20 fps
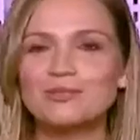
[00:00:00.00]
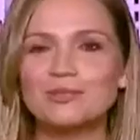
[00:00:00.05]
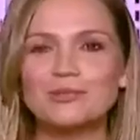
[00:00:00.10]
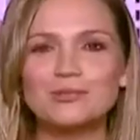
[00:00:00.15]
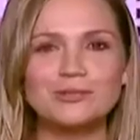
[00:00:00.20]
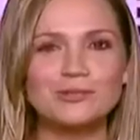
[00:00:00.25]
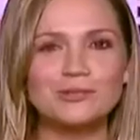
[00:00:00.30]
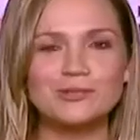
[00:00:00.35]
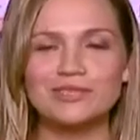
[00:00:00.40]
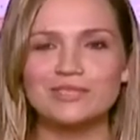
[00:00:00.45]

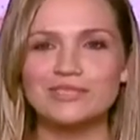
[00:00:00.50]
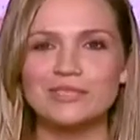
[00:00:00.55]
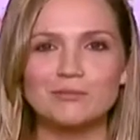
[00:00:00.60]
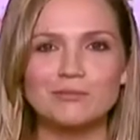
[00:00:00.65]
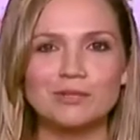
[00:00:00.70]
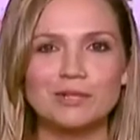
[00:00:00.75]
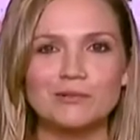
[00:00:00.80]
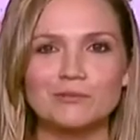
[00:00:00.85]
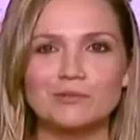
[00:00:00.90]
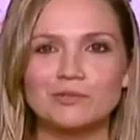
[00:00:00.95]
absolutely.
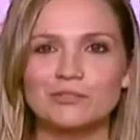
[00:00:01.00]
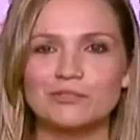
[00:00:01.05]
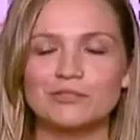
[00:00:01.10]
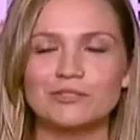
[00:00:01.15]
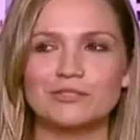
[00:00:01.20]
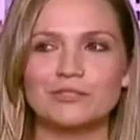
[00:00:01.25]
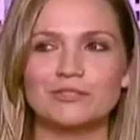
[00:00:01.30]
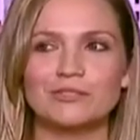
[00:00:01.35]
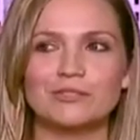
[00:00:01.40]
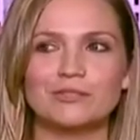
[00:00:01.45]
Sometimes you,
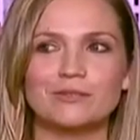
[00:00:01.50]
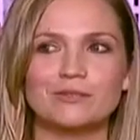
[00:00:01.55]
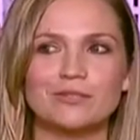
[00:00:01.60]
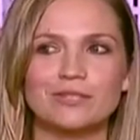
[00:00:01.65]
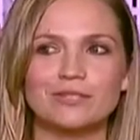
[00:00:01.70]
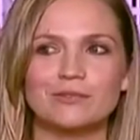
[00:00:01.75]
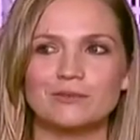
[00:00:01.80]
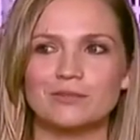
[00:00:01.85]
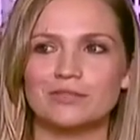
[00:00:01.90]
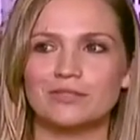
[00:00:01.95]
it,
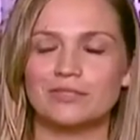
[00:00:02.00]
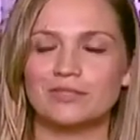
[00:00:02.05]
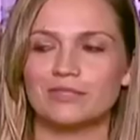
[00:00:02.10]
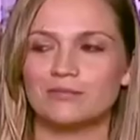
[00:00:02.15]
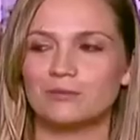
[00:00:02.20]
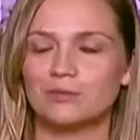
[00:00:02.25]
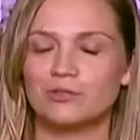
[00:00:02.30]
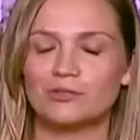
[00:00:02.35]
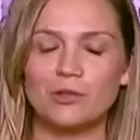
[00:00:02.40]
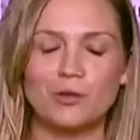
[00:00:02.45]
it, was,
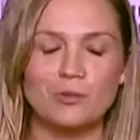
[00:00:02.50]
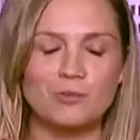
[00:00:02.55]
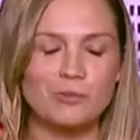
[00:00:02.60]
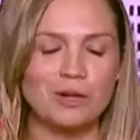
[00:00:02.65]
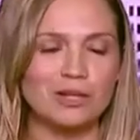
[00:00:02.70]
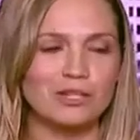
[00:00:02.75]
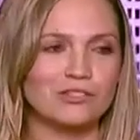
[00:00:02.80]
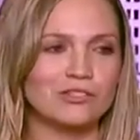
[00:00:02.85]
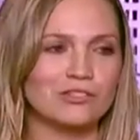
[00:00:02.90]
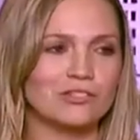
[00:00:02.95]
it was so
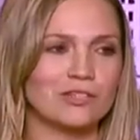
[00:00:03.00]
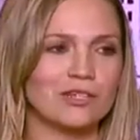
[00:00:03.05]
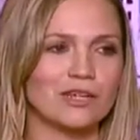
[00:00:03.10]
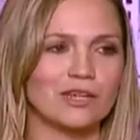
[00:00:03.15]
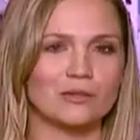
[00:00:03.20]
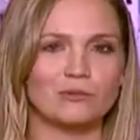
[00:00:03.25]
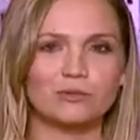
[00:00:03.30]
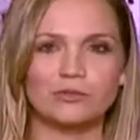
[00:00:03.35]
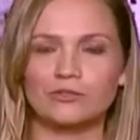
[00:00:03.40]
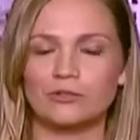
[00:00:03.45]
much,
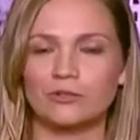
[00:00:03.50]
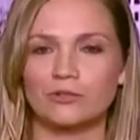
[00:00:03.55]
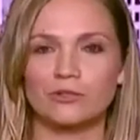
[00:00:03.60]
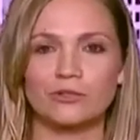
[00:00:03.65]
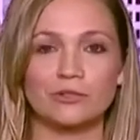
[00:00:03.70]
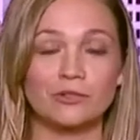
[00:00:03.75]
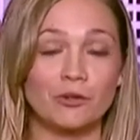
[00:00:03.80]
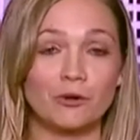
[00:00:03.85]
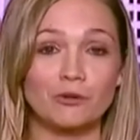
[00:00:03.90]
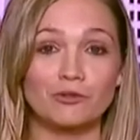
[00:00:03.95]
and it was so,
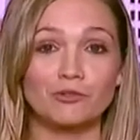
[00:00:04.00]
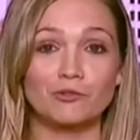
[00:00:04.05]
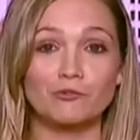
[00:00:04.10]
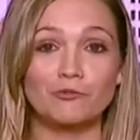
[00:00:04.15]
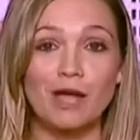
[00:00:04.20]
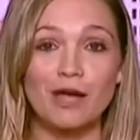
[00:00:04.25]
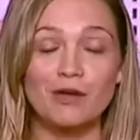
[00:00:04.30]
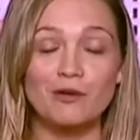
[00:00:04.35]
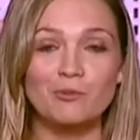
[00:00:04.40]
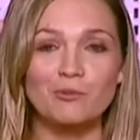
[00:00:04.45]
you know,
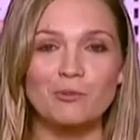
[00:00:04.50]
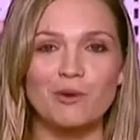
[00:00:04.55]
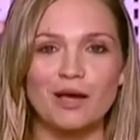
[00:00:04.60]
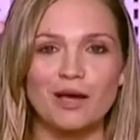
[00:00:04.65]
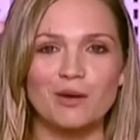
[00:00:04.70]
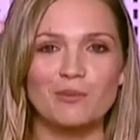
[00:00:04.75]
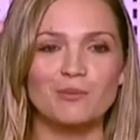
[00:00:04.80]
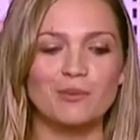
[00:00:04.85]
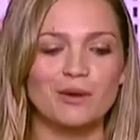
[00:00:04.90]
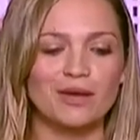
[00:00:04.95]
surrounded
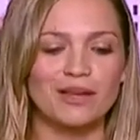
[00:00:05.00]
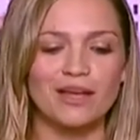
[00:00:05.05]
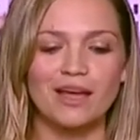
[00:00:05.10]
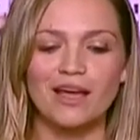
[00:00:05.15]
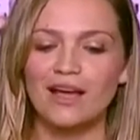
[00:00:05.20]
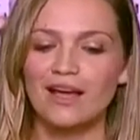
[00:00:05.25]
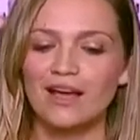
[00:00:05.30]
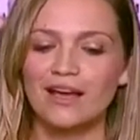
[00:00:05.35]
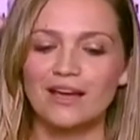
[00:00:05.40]
by it. But